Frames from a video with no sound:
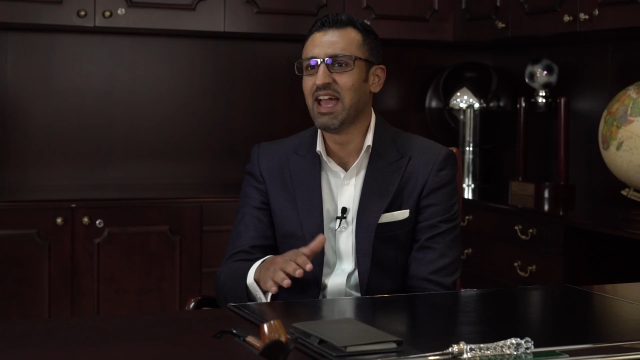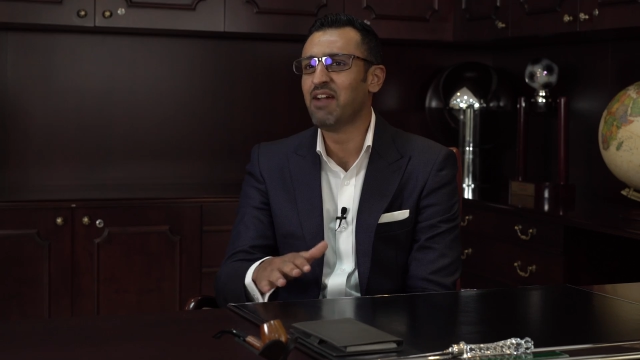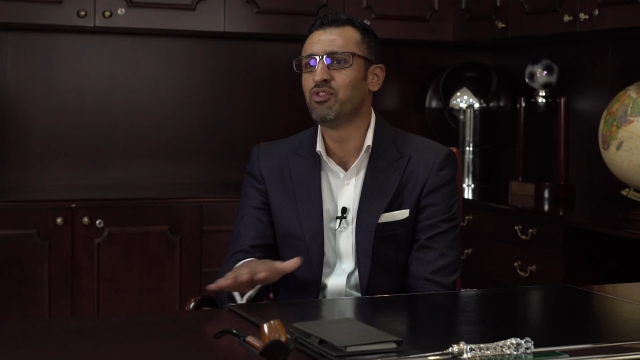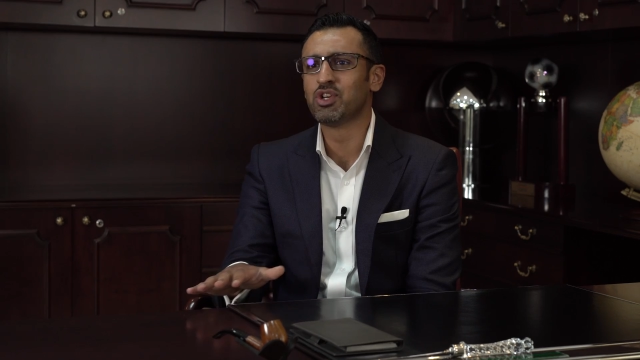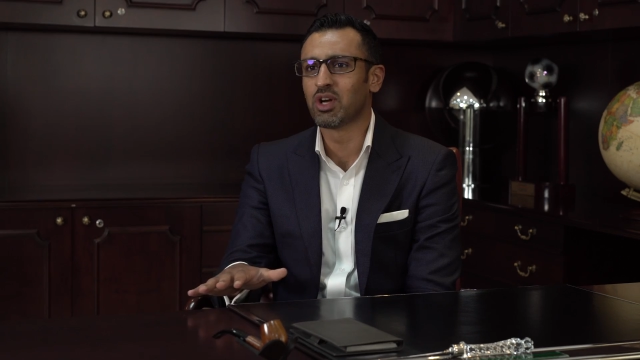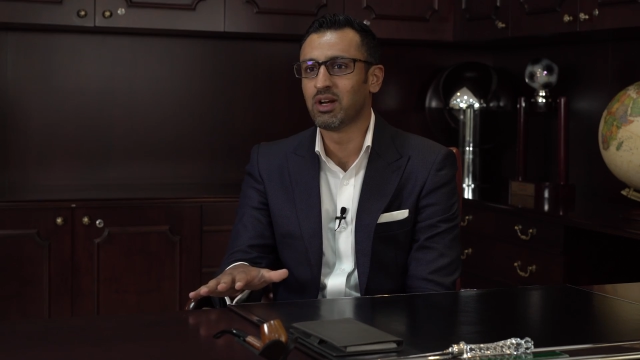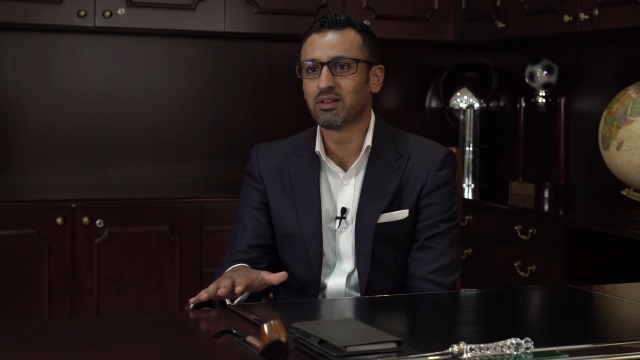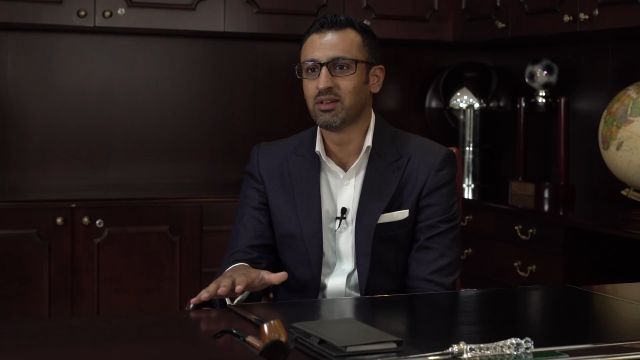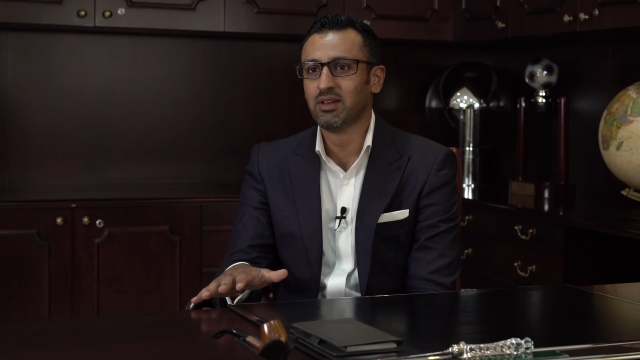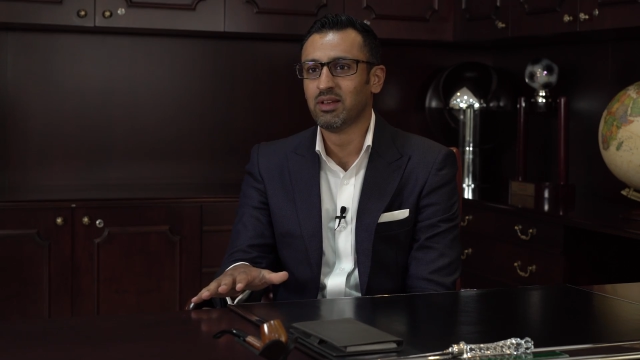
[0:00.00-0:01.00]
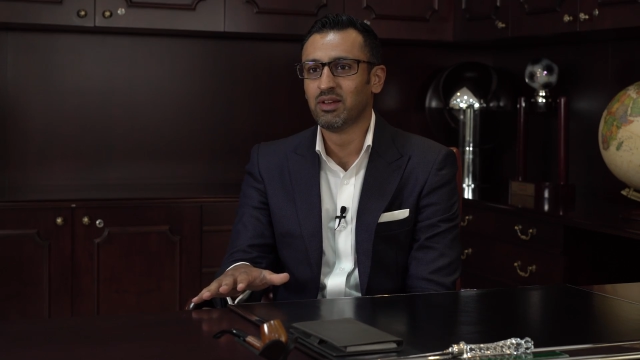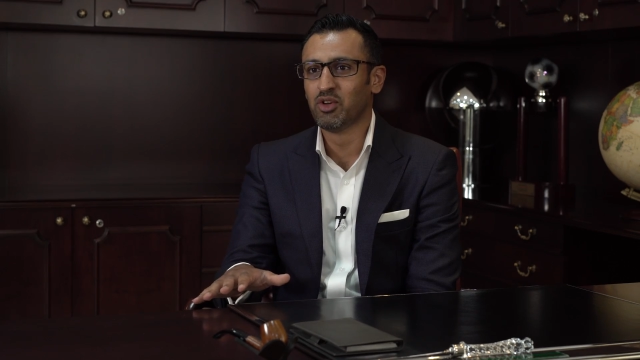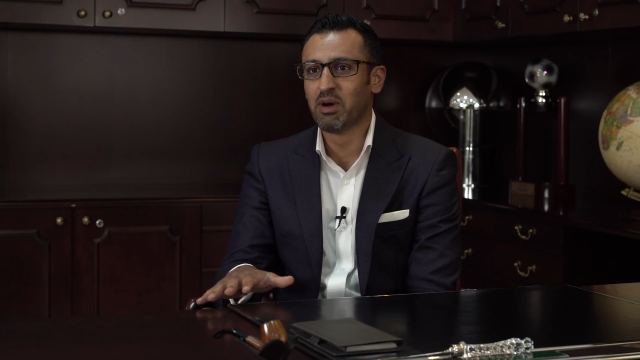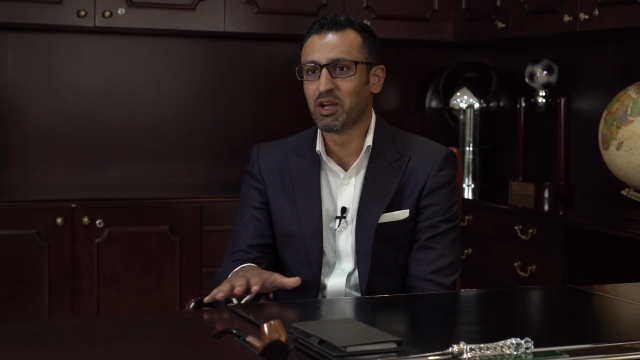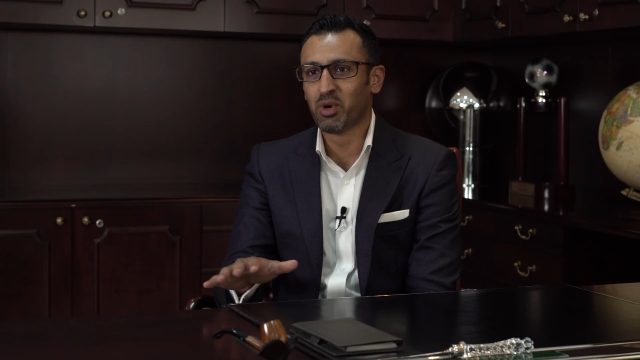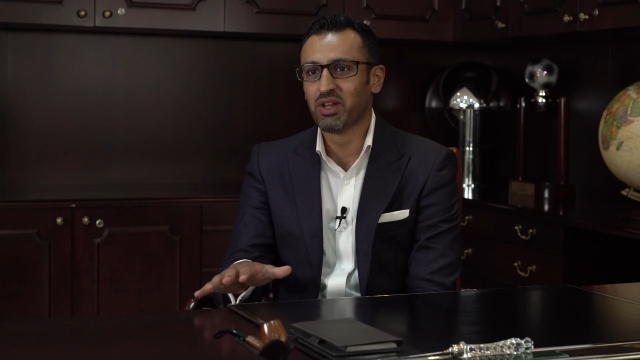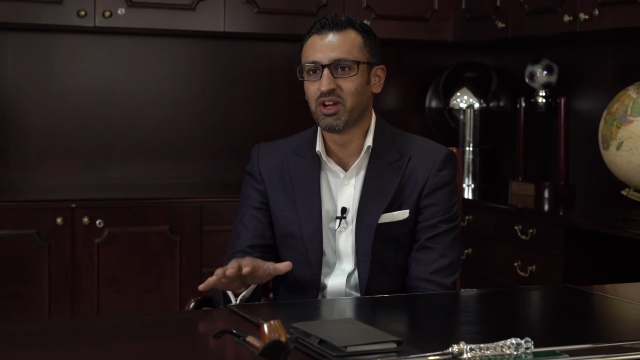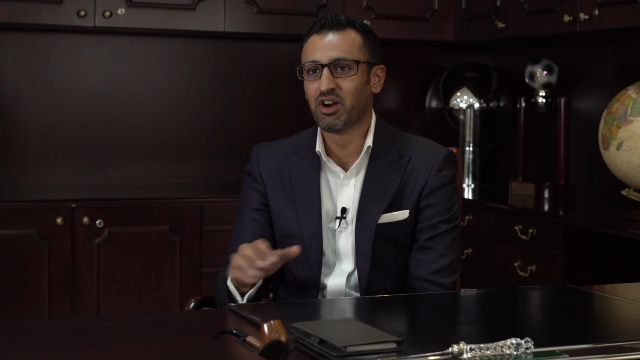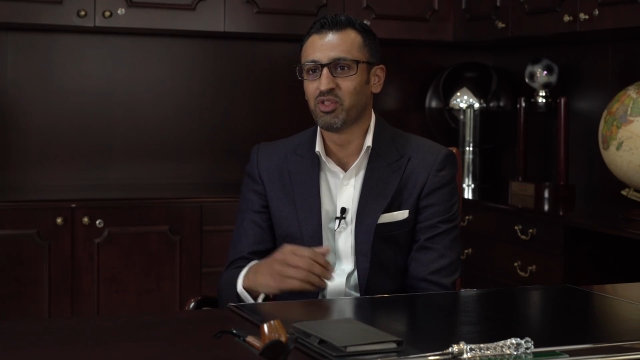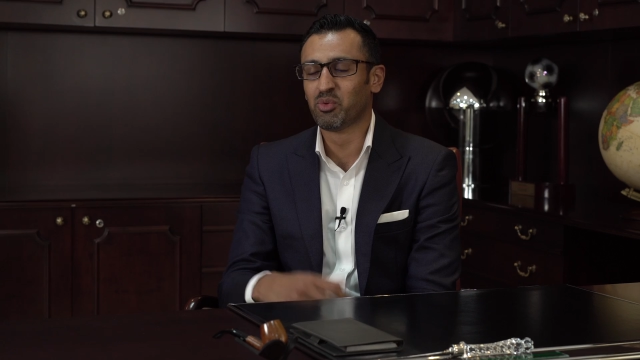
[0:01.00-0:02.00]
every child no matter where
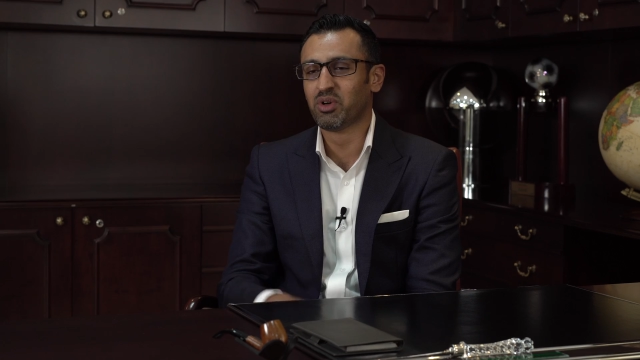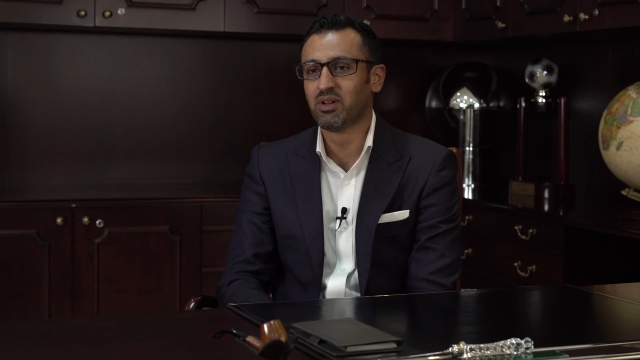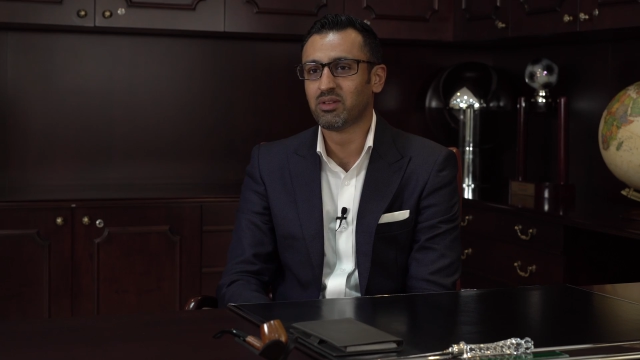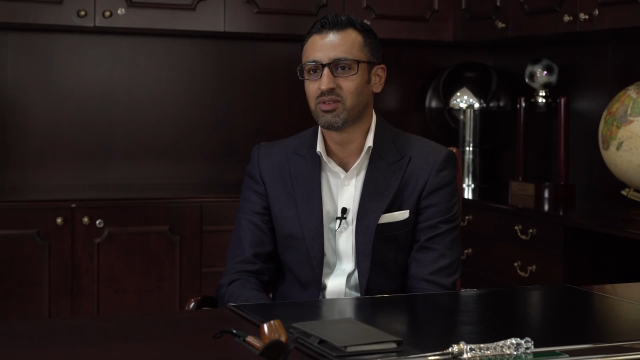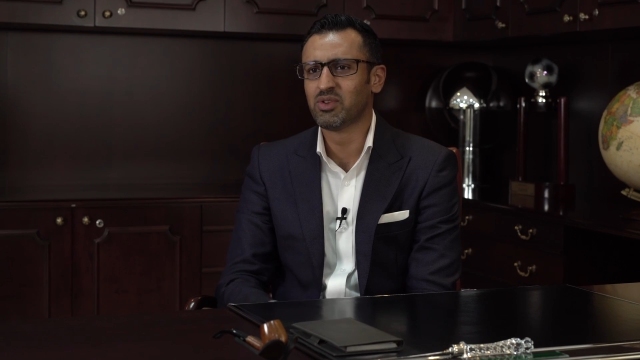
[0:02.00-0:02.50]
they are in the world.